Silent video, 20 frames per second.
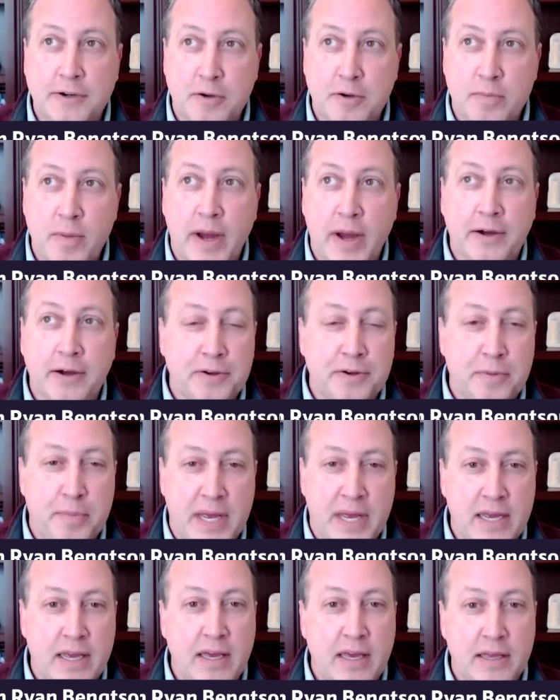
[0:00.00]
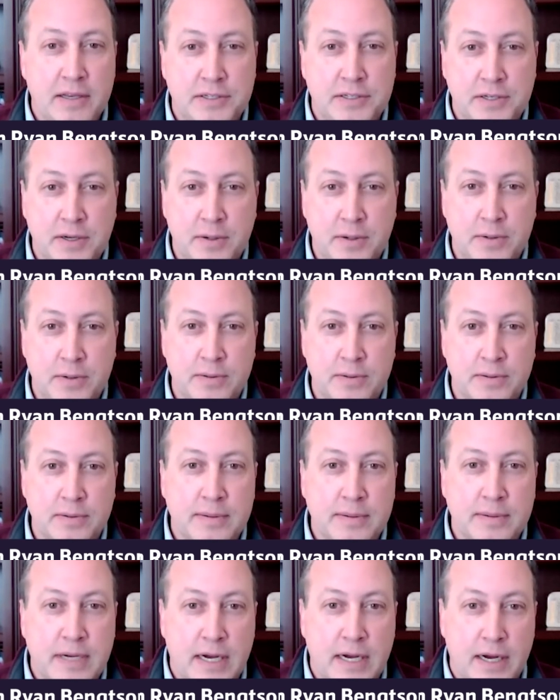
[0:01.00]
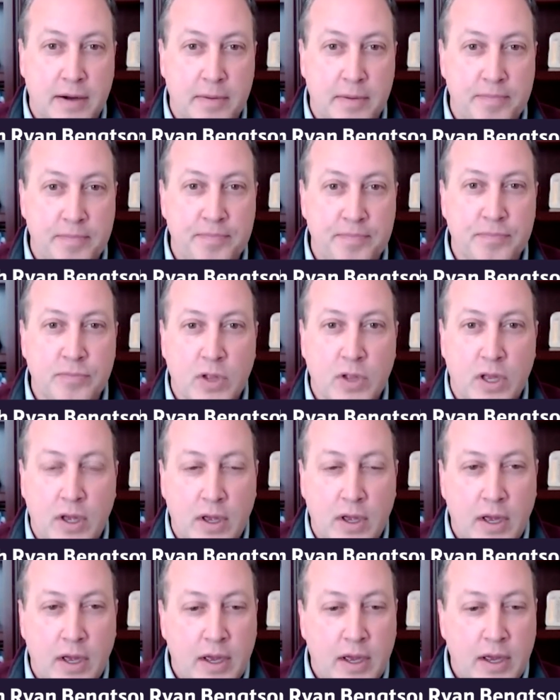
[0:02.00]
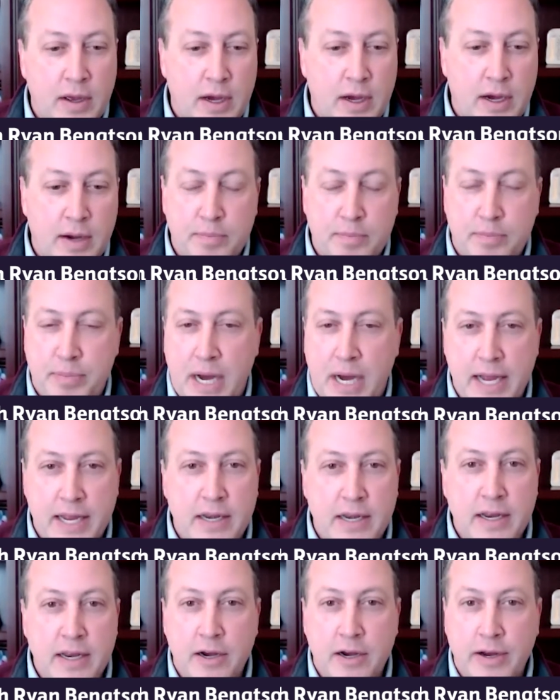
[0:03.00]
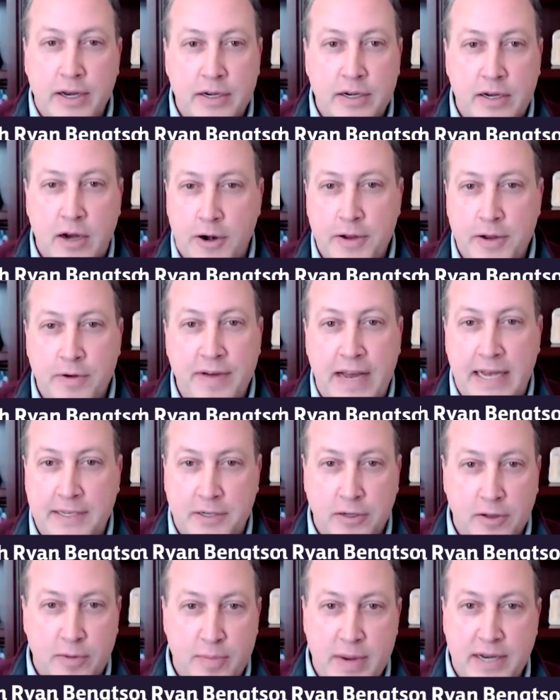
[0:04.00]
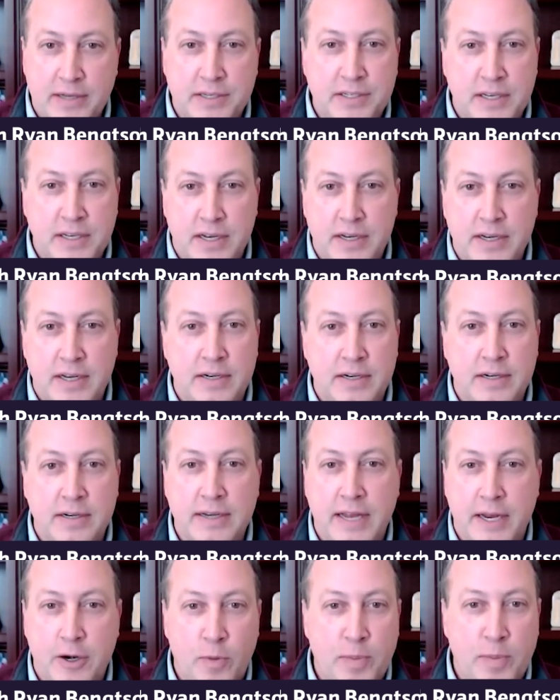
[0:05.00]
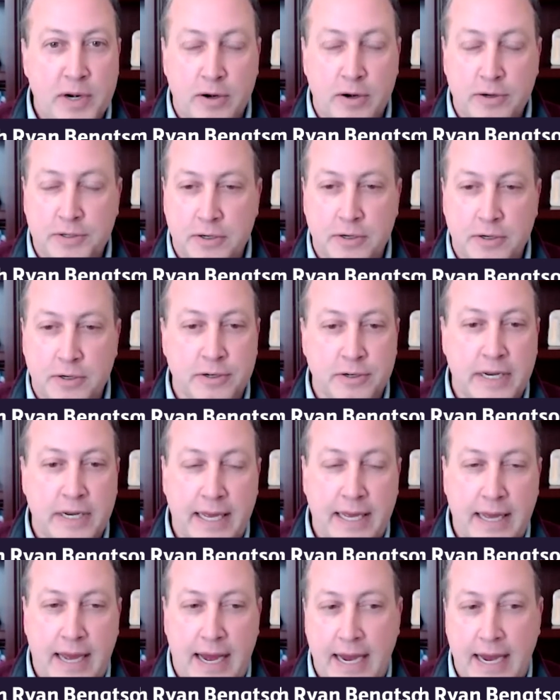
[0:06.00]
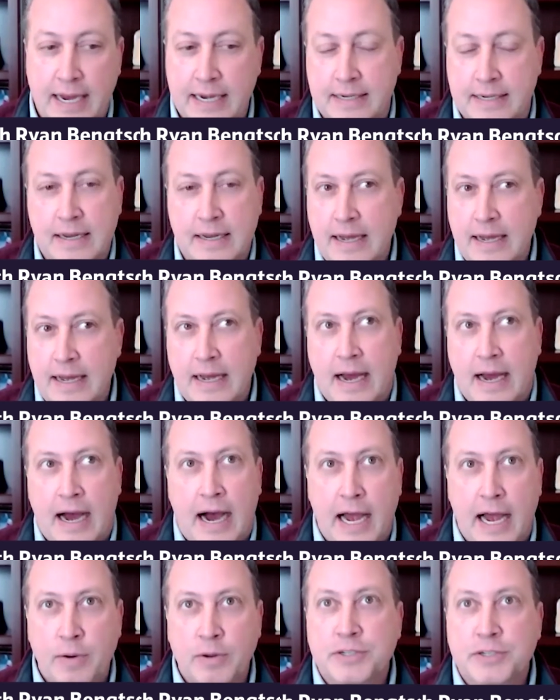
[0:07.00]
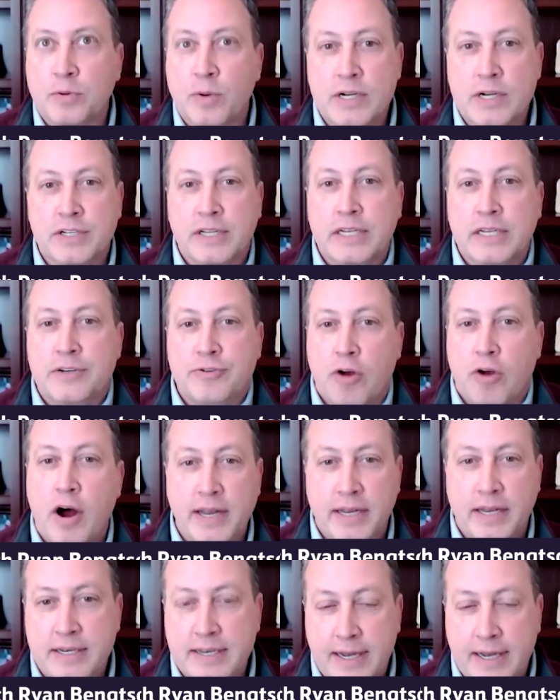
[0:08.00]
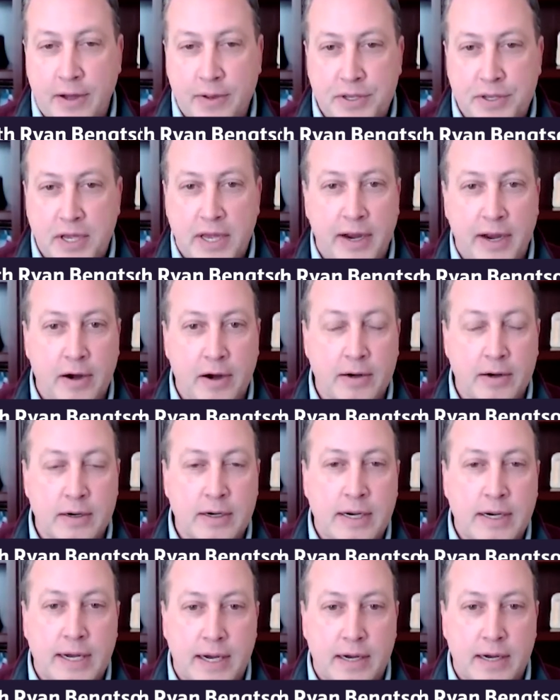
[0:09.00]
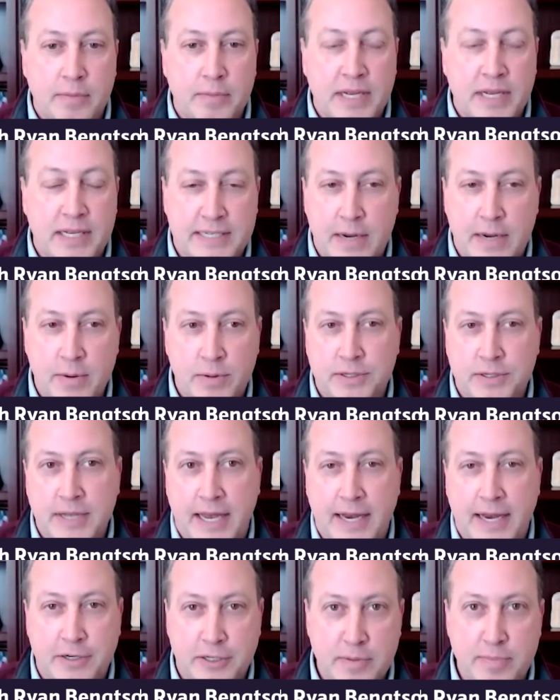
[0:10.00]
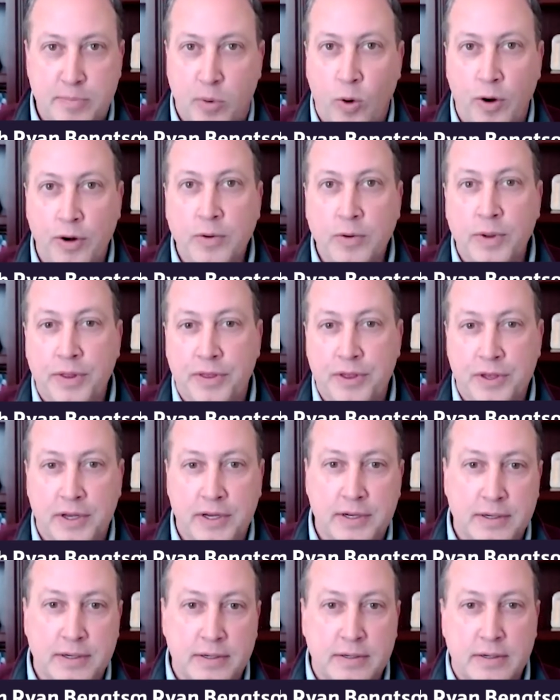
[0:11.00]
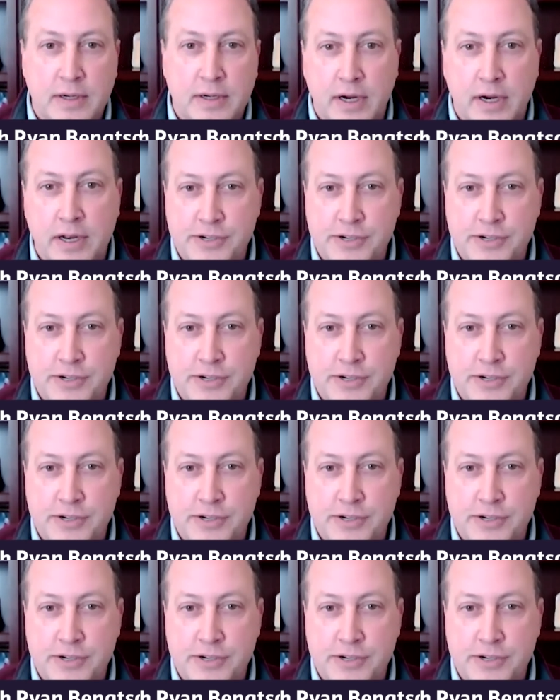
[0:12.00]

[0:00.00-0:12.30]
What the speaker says: Dr. Michael DeBakey. So a pioneer in cardiovascular medicine and open heart surgery. I was originally drawn into healthcare because I was actually born with a